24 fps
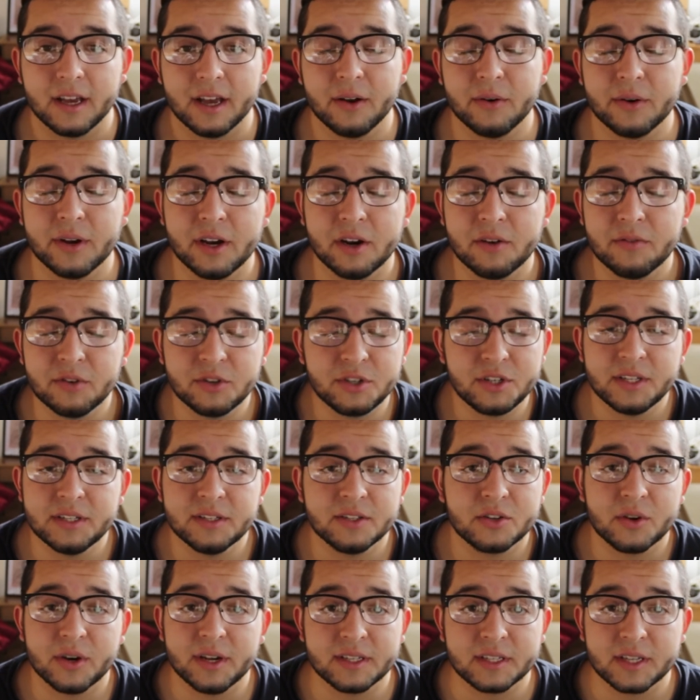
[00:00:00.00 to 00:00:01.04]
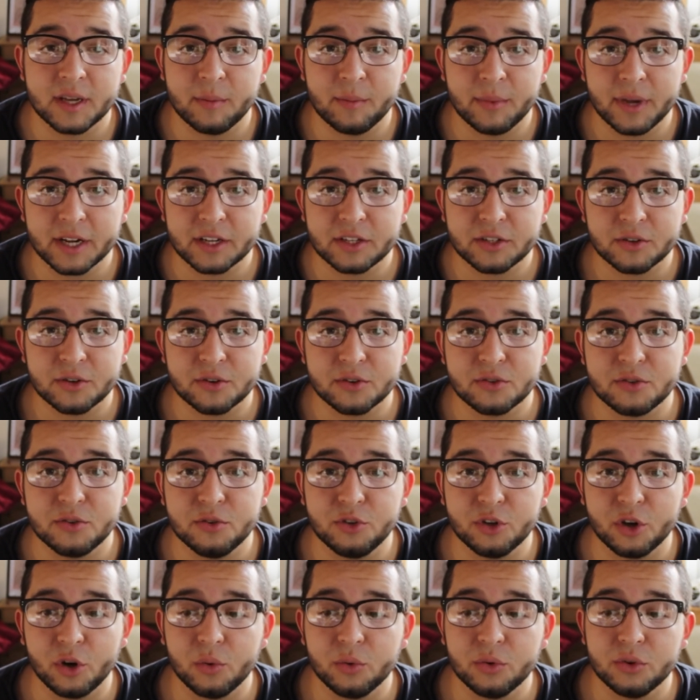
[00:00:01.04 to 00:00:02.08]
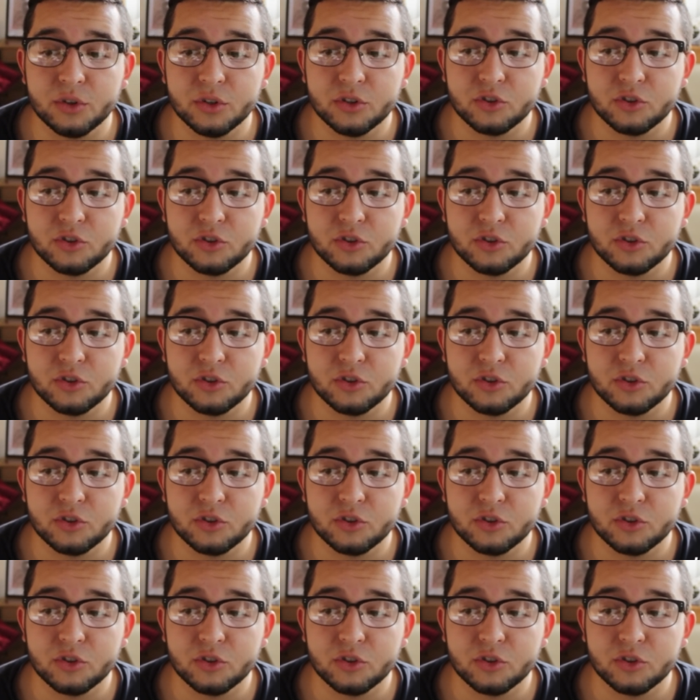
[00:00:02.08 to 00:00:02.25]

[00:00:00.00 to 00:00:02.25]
I don't care if you Jesus Christ come back to earth, you don't